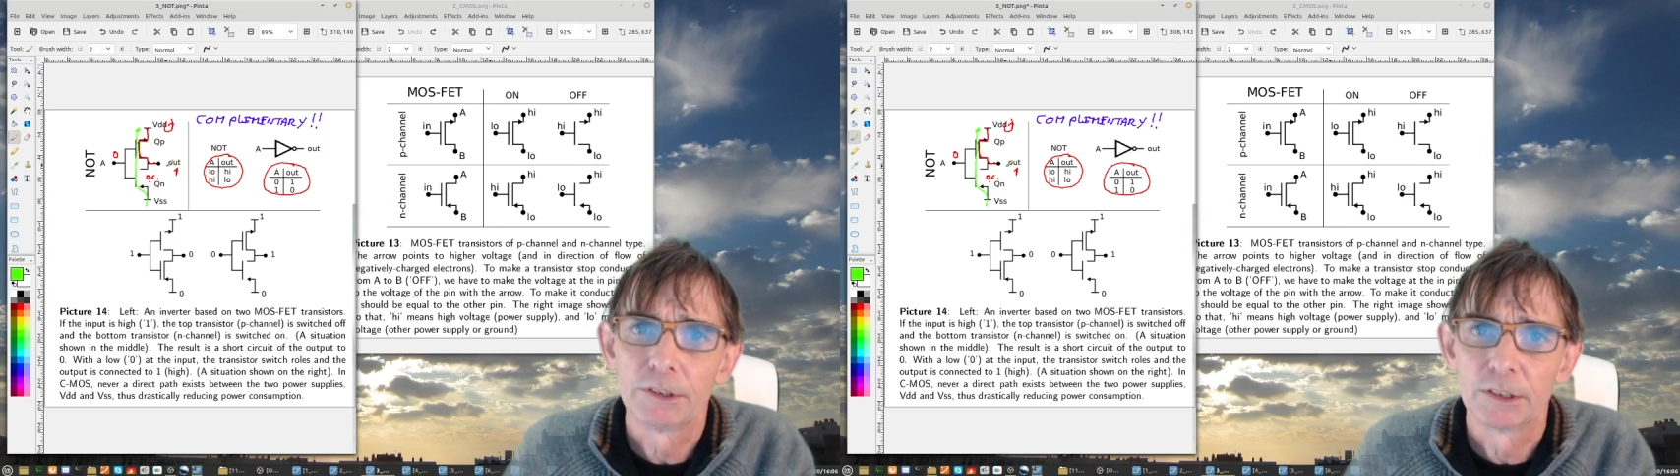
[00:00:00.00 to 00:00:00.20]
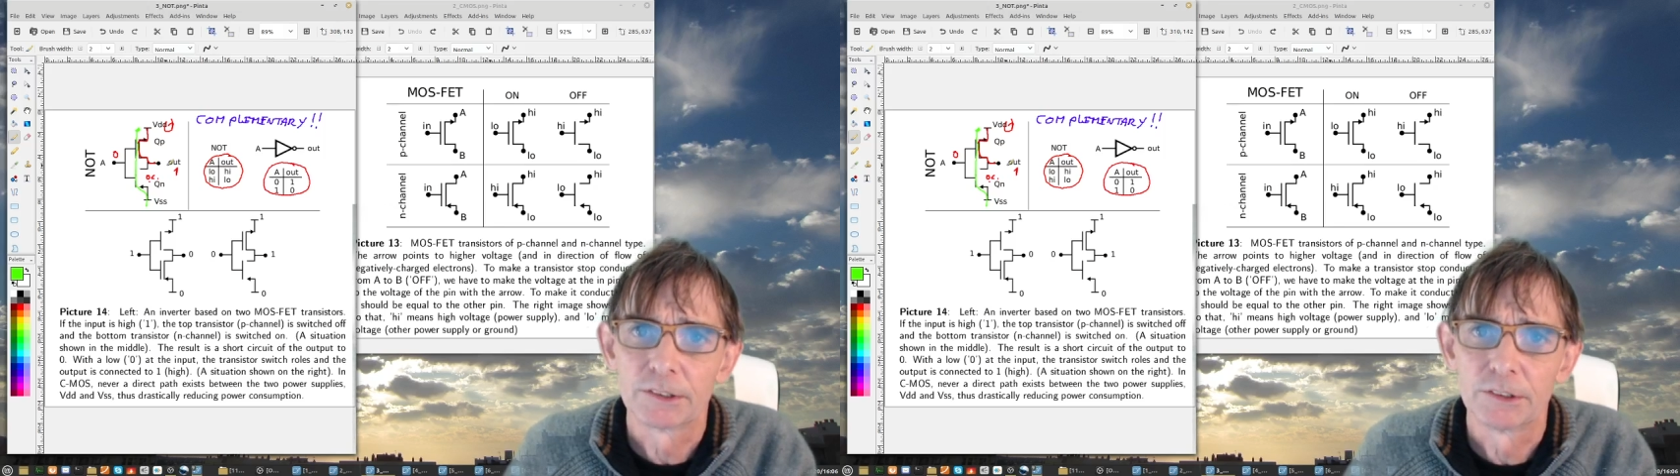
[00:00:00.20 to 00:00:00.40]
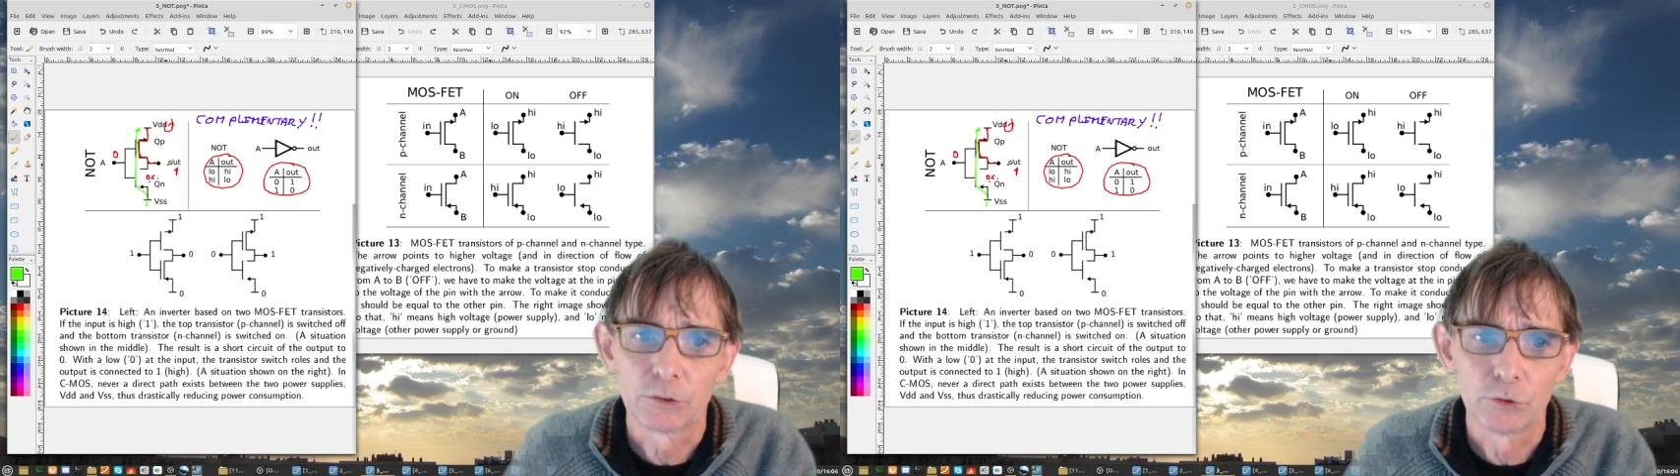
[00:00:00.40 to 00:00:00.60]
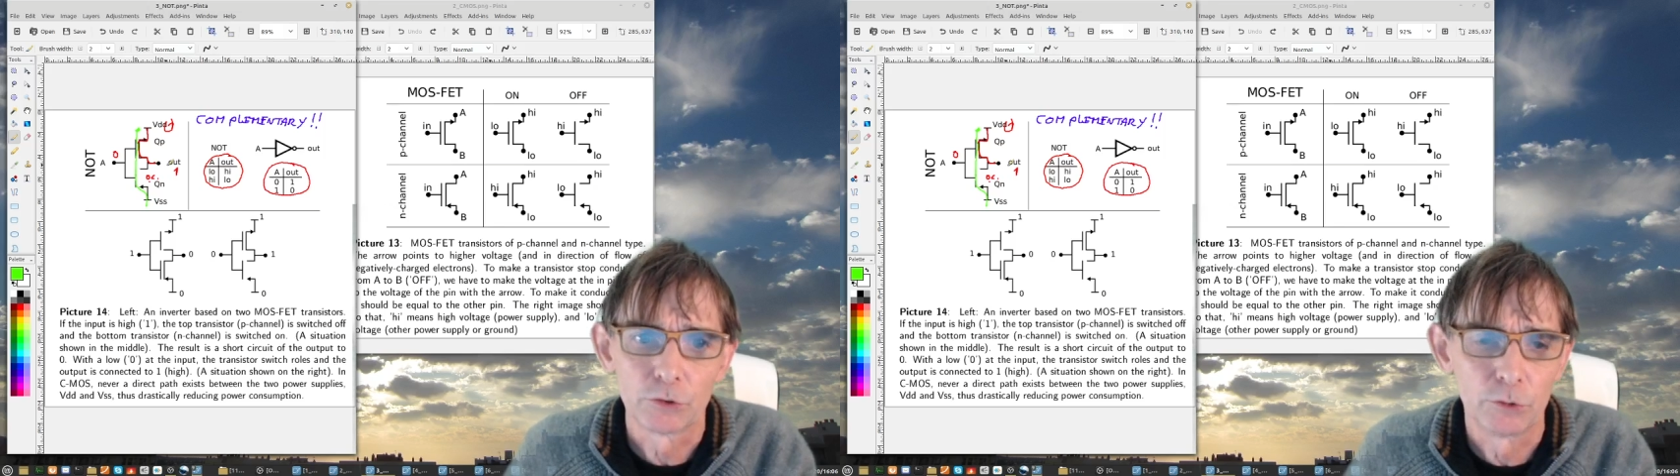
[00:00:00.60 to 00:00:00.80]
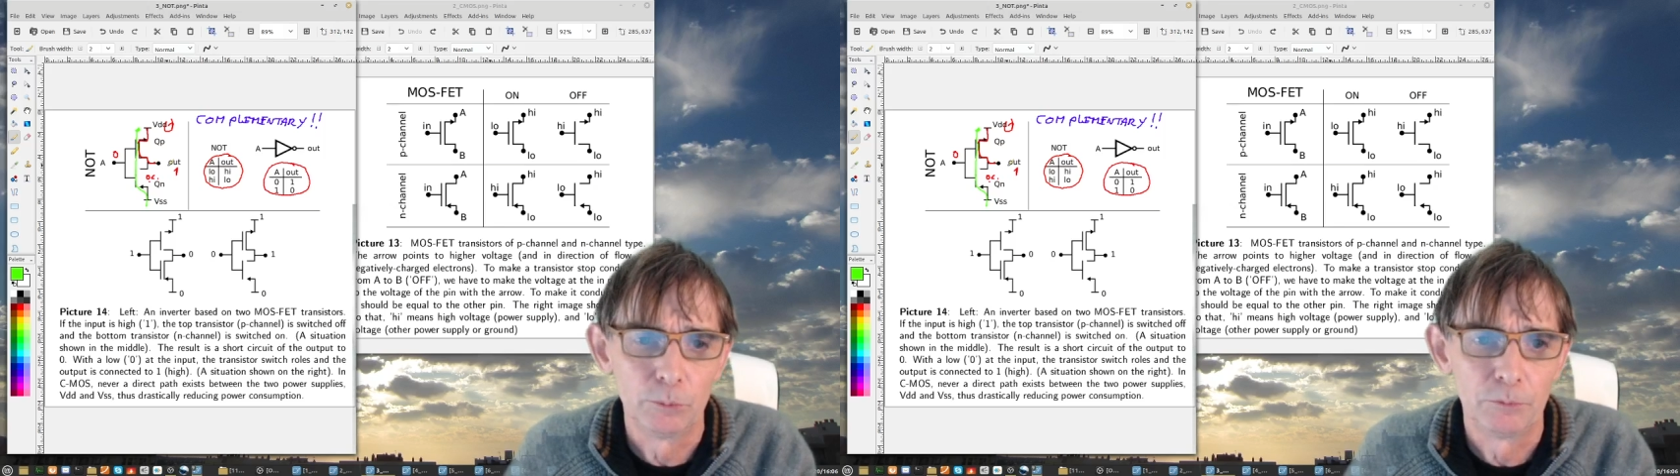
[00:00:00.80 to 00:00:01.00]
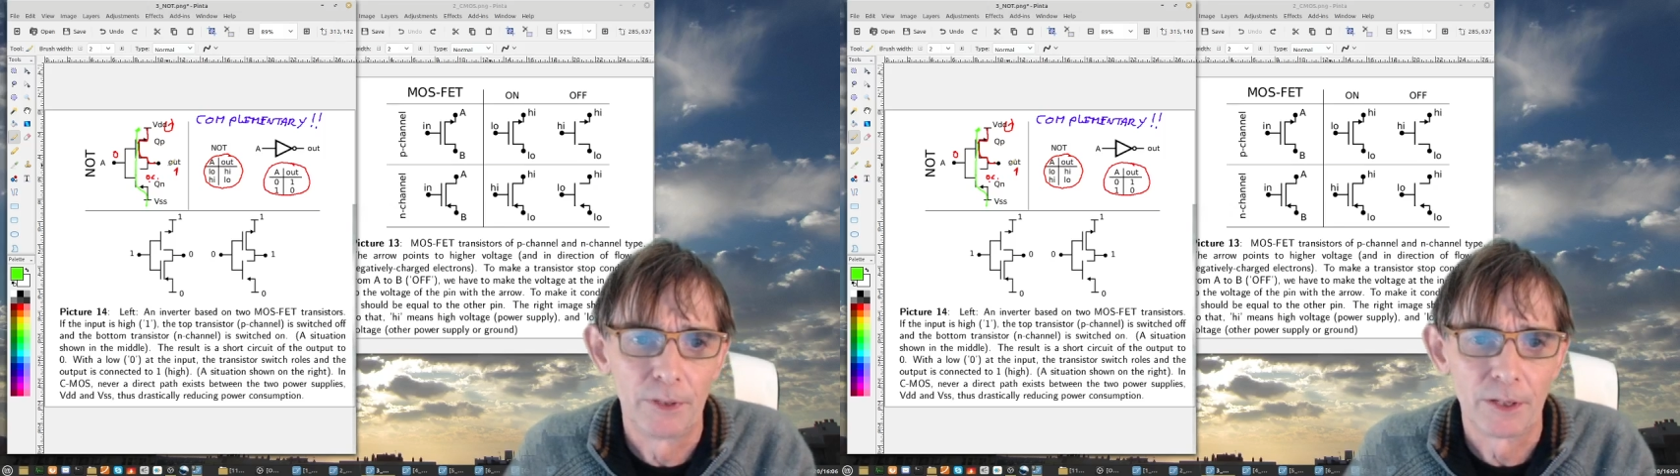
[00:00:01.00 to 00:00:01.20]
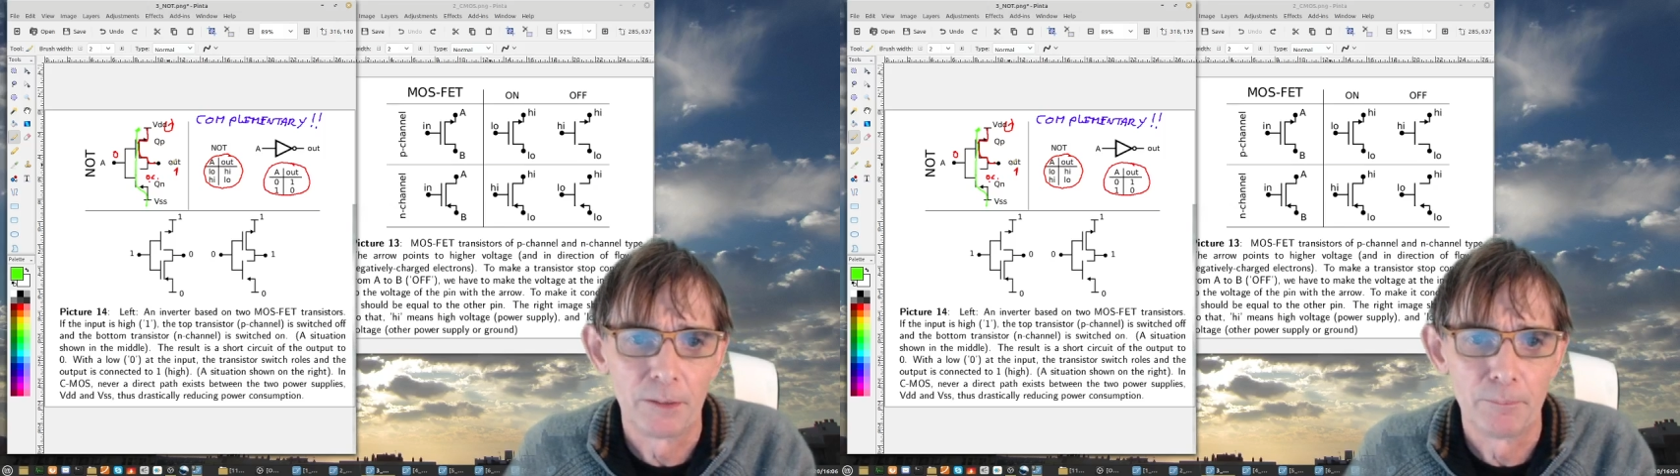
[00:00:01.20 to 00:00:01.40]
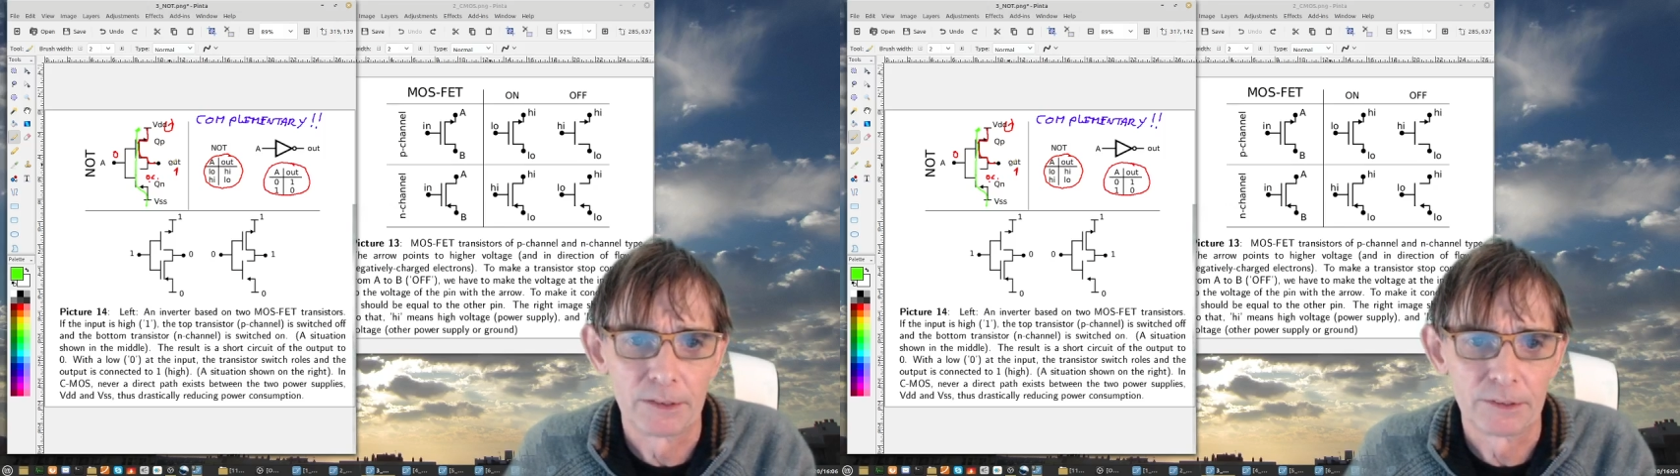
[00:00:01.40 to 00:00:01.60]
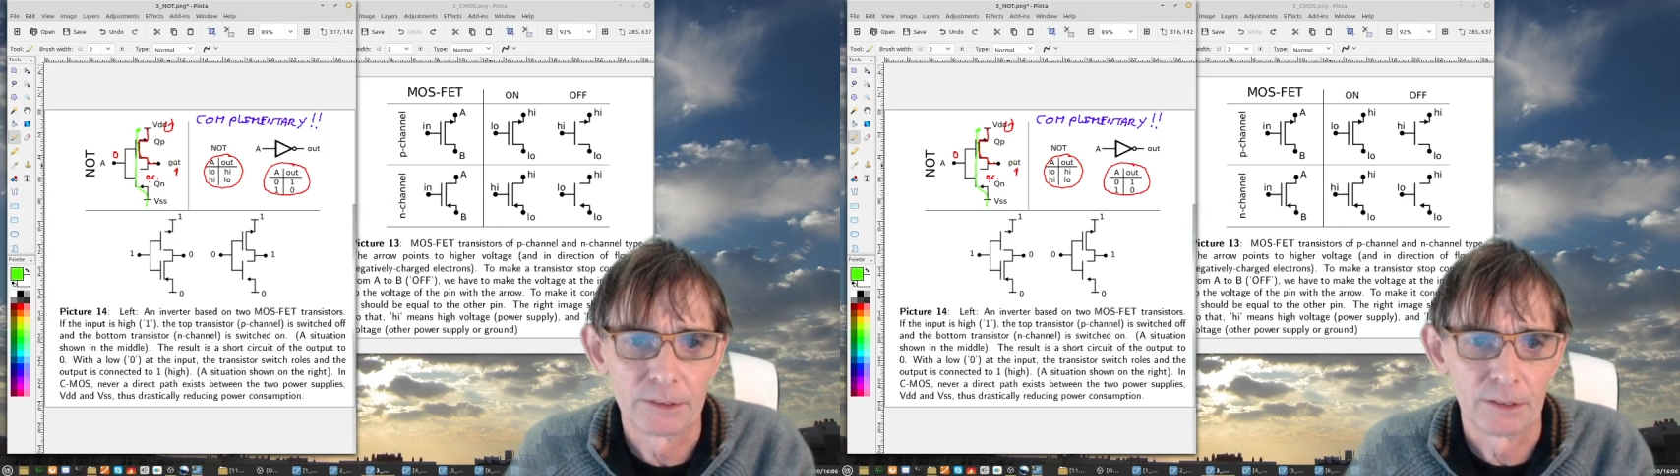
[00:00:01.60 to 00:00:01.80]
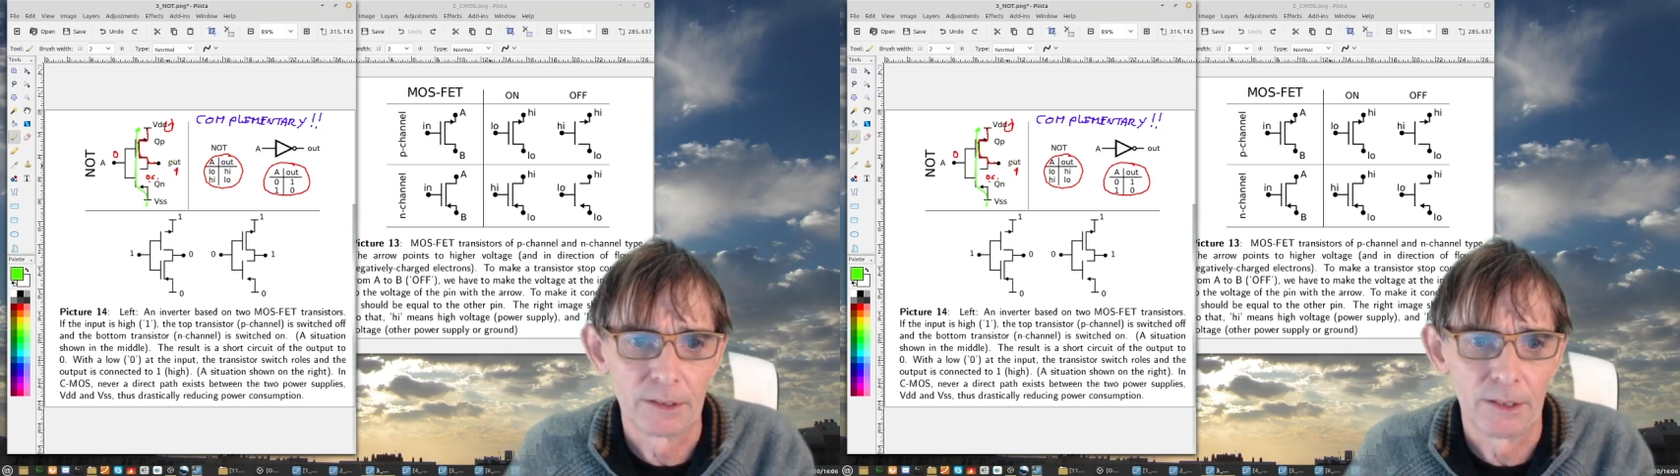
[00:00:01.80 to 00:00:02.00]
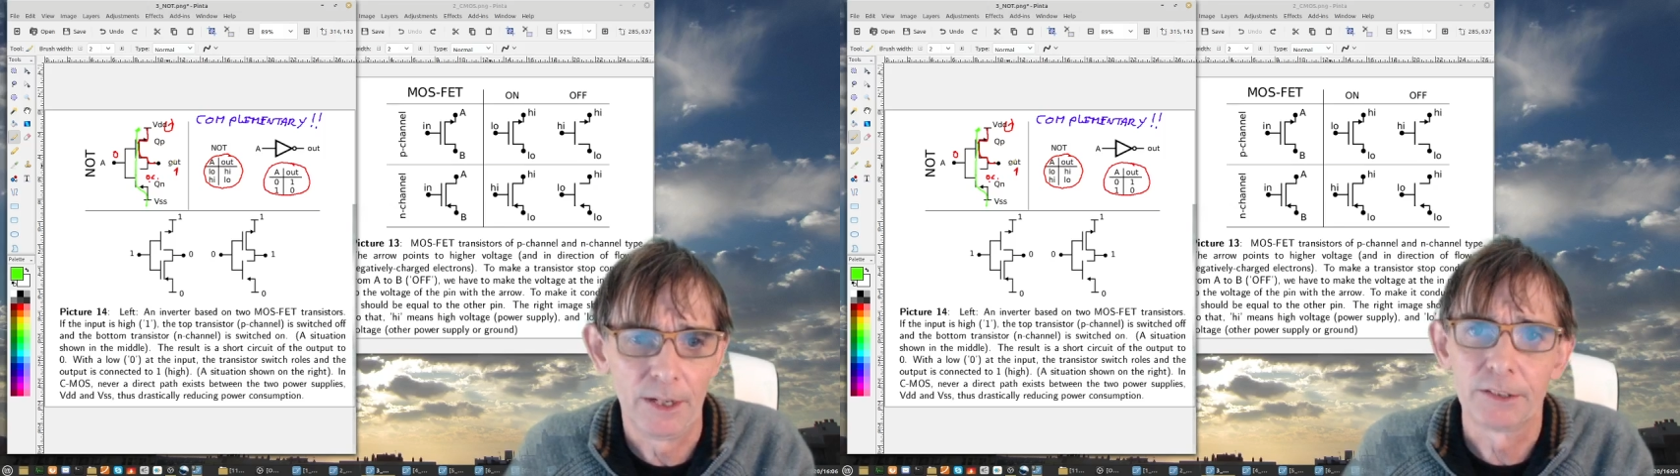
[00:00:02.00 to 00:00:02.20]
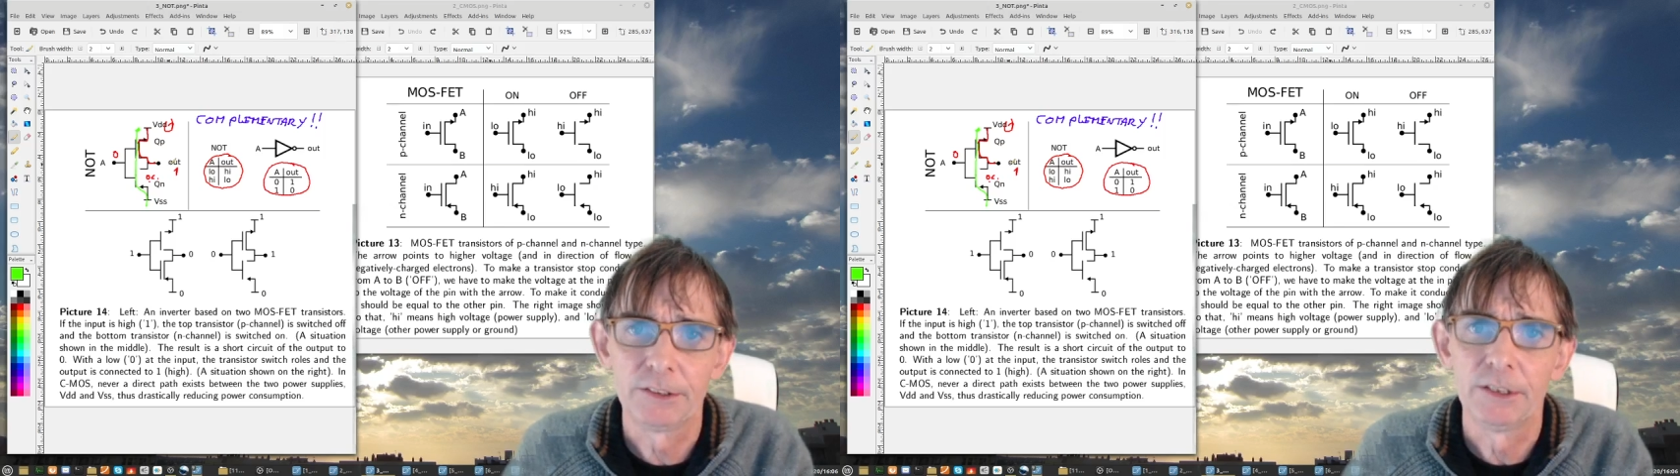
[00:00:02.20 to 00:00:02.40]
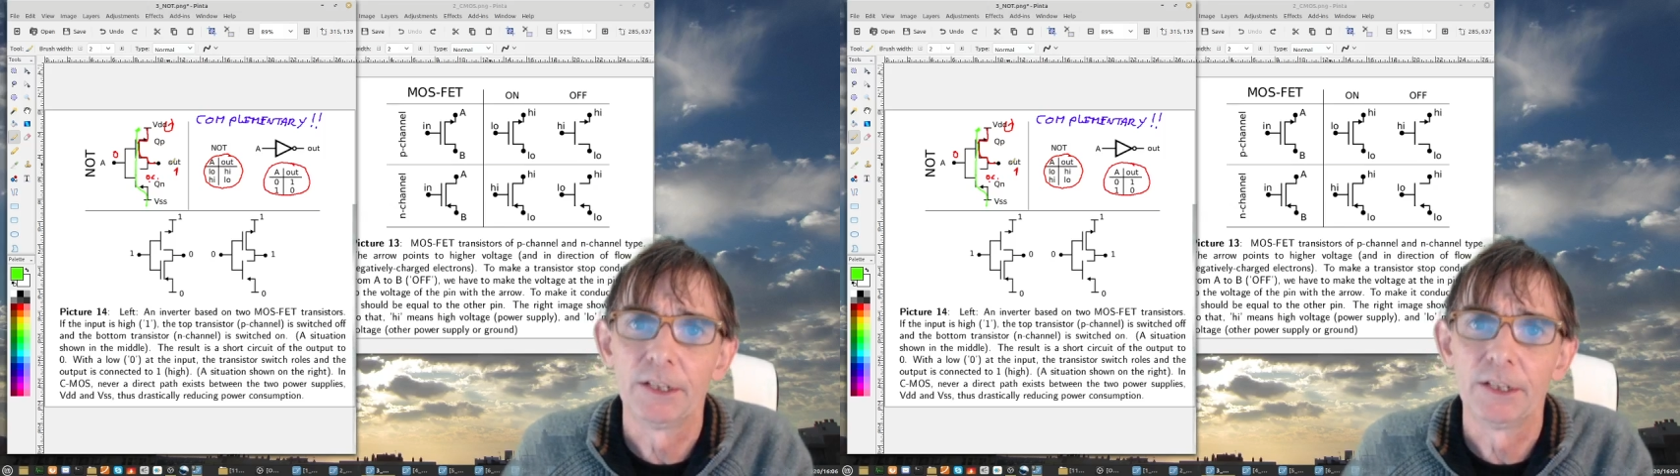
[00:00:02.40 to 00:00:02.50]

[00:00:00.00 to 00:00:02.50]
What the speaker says: it doesn't consume very much energy,